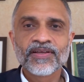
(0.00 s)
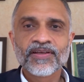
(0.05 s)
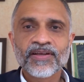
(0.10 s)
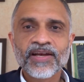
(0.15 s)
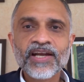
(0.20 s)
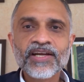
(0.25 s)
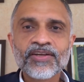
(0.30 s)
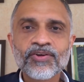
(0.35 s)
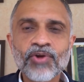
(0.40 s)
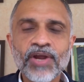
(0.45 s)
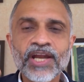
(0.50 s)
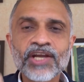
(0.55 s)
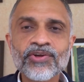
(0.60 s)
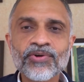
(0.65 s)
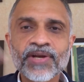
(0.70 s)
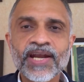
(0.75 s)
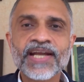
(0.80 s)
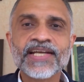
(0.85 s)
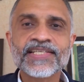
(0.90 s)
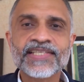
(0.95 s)
right, into
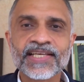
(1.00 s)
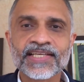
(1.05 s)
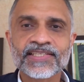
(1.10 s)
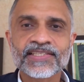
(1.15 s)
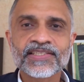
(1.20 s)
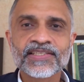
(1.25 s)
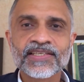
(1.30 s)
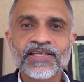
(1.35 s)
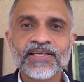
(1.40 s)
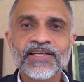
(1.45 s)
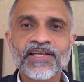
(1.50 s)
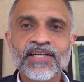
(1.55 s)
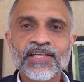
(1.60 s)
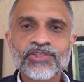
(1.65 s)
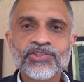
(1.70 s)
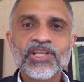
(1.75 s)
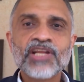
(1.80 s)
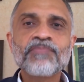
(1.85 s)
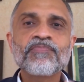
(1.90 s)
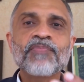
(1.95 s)
grade 6.
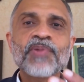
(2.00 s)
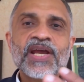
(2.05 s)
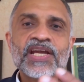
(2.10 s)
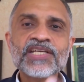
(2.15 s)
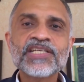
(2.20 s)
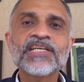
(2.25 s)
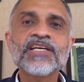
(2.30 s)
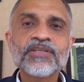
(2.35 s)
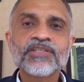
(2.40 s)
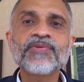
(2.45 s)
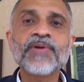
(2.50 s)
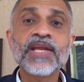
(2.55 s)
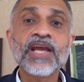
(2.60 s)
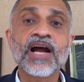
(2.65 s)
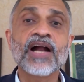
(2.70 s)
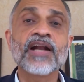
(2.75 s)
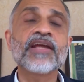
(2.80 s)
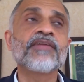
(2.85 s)
So that pressure is very hard.